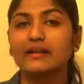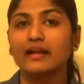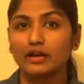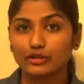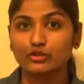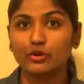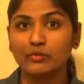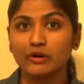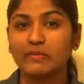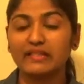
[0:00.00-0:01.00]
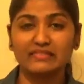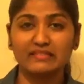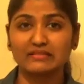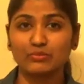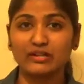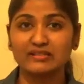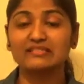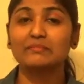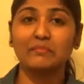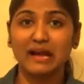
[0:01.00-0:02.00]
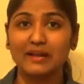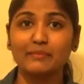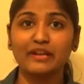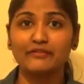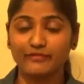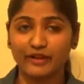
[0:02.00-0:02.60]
and October but this one is a man-made